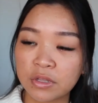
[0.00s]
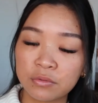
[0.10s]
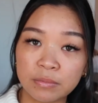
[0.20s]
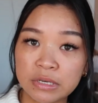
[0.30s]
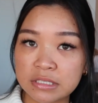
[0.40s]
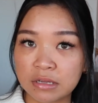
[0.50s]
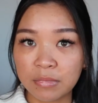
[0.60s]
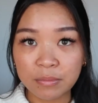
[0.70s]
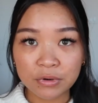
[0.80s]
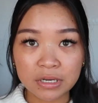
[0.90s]
reminisce on
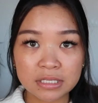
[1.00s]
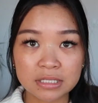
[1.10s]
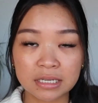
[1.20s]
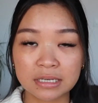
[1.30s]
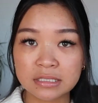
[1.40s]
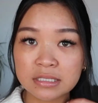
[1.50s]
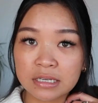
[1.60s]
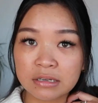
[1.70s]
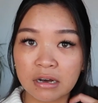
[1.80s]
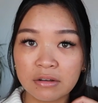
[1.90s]
memories, and it's
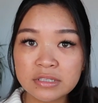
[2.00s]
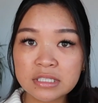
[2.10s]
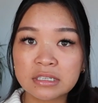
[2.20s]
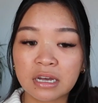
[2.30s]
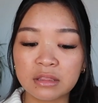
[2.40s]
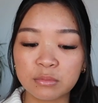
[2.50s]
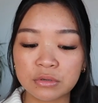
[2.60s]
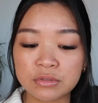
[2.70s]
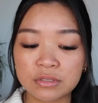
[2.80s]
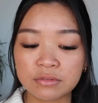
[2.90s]
like obviously not the
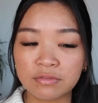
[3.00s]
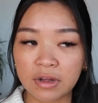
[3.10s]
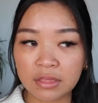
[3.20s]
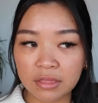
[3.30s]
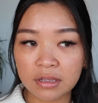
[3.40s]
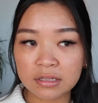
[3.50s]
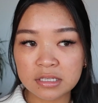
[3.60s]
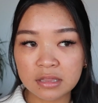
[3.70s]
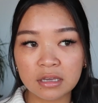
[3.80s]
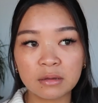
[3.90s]
most fun thing
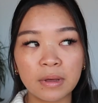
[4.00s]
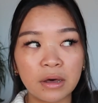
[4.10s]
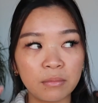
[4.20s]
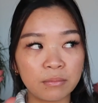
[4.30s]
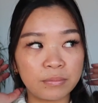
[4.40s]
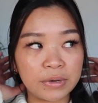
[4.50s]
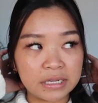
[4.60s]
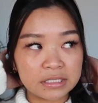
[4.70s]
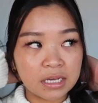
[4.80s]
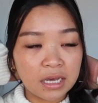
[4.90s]
to think about,
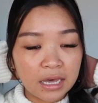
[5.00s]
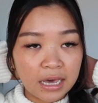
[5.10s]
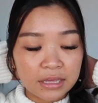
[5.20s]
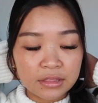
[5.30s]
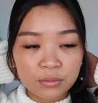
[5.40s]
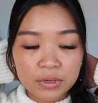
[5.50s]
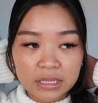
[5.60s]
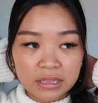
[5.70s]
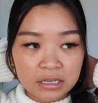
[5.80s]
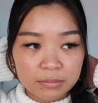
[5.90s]
but I think when
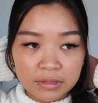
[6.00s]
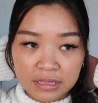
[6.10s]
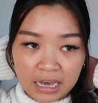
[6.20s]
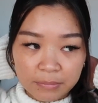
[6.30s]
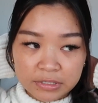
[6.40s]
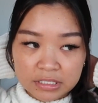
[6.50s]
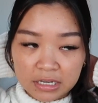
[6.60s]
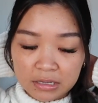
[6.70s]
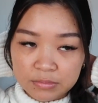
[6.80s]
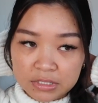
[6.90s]
I think about the happy
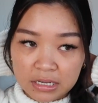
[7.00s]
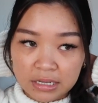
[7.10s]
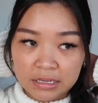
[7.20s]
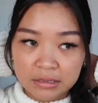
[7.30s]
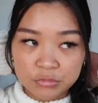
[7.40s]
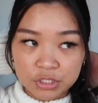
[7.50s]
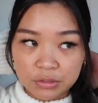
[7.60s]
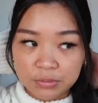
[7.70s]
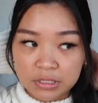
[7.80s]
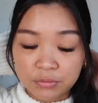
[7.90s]
times, I am
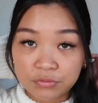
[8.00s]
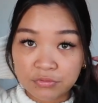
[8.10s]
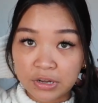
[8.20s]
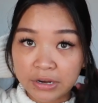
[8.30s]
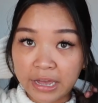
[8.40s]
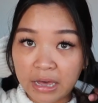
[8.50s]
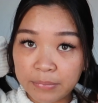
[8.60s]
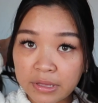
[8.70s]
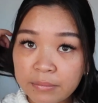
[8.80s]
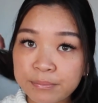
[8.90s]
genuinely very
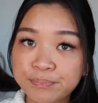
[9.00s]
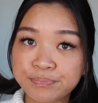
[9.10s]
happy.